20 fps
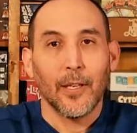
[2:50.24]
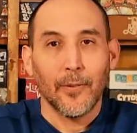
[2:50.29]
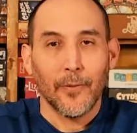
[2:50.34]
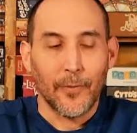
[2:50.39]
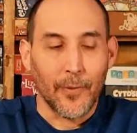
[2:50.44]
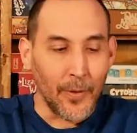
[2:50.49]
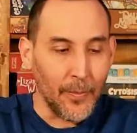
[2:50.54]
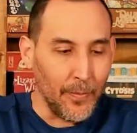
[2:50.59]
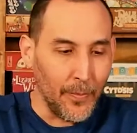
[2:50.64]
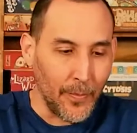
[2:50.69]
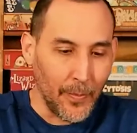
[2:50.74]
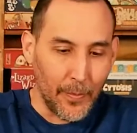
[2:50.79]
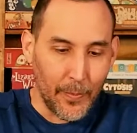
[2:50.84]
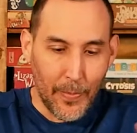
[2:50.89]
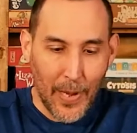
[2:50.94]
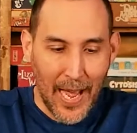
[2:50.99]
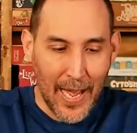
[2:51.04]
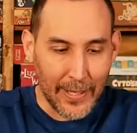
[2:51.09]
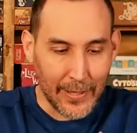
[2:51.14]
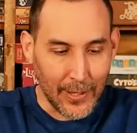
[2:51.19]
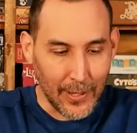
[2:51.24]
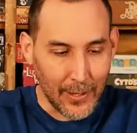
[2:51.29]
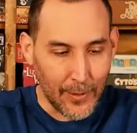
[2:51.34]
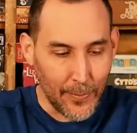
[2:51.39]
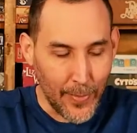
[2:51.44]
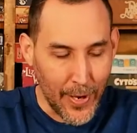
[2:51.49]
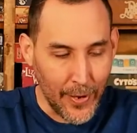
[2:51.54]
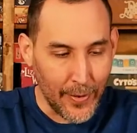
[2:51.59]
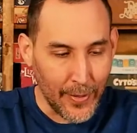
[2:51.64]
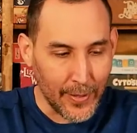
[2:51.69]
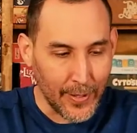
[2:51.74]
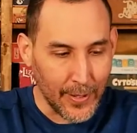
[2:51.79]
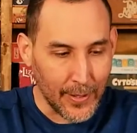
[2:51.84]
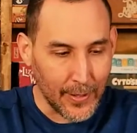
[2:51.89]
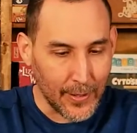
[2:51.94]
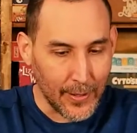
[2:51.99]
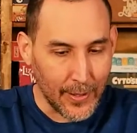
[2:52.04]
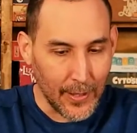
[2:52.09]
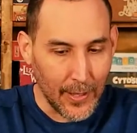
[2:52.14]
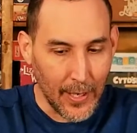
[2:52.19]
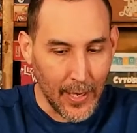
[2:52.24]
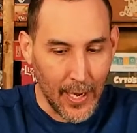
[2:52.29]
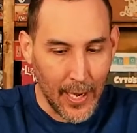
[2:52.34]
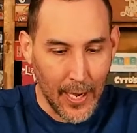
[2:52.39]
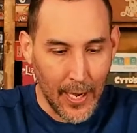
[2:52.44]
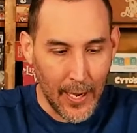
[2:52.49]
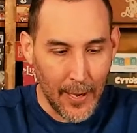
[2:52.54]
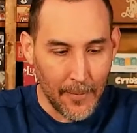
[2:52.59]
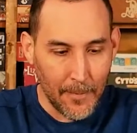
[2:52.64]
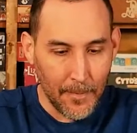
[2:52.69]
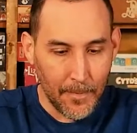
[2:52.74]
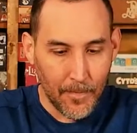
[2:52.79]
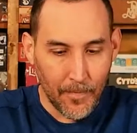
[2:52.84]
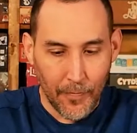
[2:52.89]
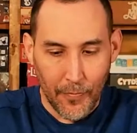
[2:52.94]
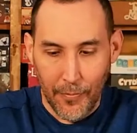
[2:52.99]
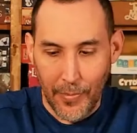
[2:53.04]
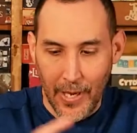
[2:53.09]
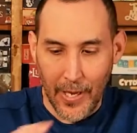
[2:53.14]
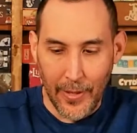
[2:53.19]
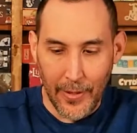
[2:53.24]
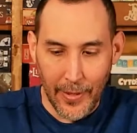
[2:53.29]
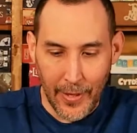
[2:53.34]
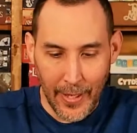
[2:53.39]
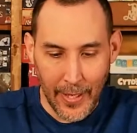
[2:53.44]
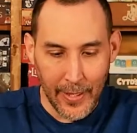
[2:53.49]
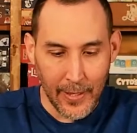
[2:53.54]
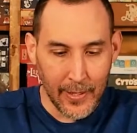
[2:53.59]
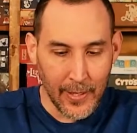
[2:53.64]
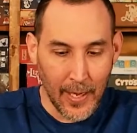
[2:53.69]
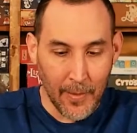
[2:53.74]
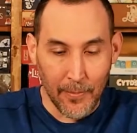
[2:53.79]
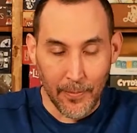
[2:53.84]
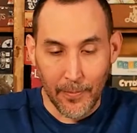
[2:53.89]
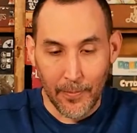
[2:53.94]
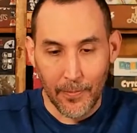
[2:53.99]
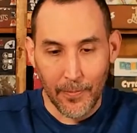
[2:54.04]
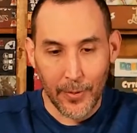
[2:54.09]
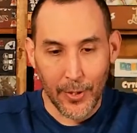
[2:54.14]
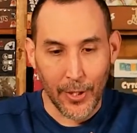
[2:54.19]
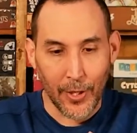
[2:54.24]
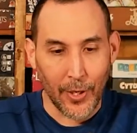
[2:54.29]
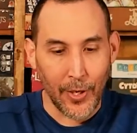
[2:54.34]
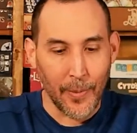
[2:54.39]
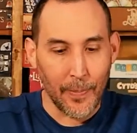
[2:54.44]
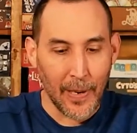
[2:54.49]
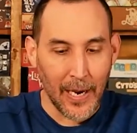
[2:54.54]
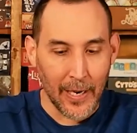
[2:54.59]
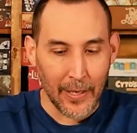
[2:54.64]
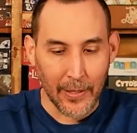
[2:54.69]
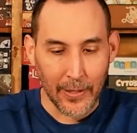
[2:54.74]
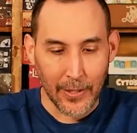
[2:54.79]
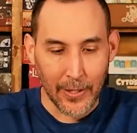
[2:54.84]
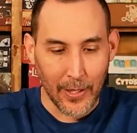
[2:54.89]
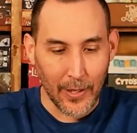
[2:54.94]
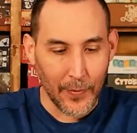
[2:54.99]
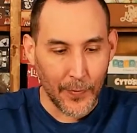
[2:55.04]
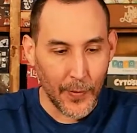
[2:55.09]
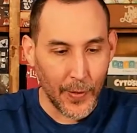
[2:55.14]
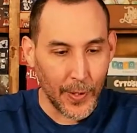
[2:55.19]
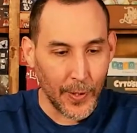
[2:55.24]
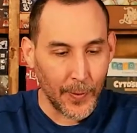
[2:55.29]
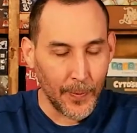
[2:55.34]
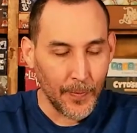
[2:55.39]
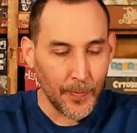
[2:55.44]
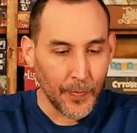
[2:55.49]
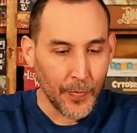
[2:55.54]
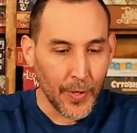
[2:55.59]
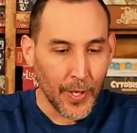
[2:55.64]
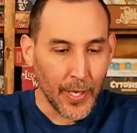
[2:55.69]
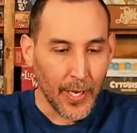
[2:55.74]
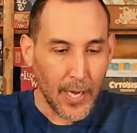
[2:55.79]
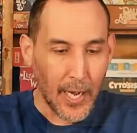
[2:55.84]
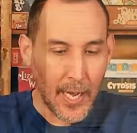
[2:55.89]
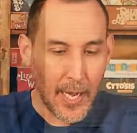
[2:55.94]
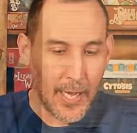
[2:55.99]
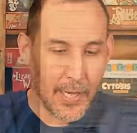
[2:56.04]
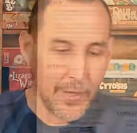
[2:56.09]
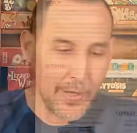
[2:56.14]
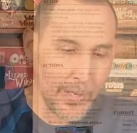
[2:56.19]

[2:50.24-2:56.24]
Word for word: from past experiences. Um, but these, I'm sure you probably could shuffle. Uh,